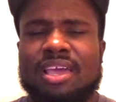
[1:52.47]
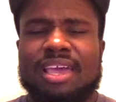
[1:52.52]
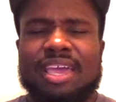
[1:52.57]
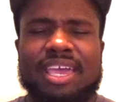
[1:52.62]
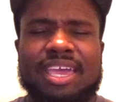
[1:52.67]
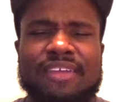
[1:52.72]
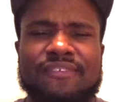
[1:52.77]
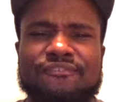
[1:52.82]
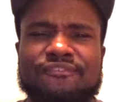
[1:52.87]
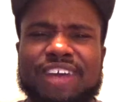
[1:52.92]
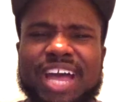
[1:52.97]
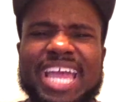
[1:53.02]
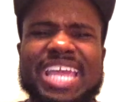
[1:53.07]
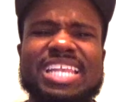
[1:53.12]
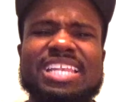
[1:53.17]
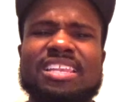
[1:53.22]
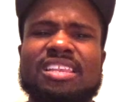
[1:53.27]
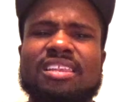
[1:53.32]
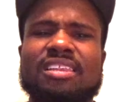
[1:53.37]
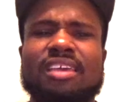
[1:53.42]
and
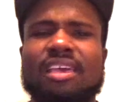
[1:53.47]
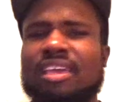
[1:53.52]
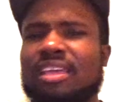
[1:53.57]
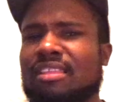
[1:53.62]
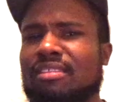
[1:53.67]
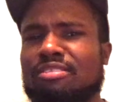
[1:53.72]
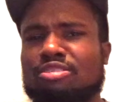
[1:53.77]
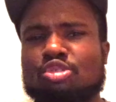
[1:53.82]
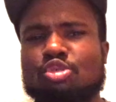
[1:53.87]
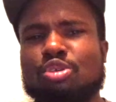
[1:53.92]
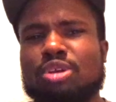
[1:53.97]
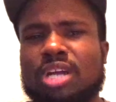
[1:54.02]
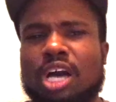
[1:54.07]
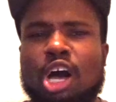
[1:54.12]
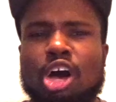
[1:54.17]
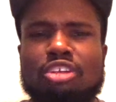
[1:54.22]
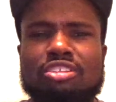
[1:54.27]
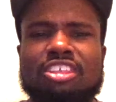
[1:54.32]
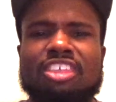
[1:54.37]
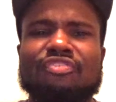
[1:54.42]
fighting and showing
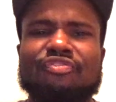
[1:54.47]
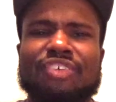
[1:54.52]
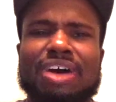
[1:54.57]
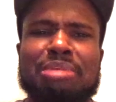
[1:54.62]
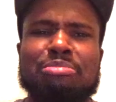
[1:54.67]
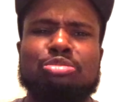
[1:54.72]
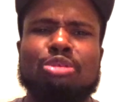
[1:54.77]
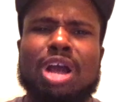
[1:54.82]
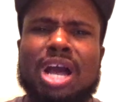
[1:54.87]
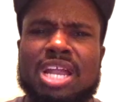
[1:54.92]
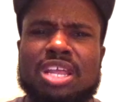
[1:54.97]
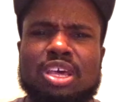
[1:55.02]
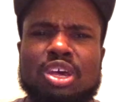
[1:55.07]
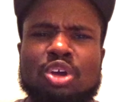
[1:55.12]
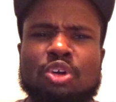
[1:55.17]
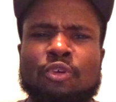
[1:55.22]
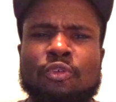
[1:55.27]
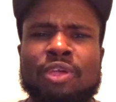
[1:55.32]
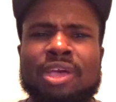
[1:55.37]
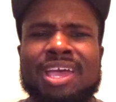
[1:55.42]
all this
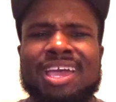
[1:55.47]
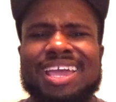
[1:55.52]
vibrato.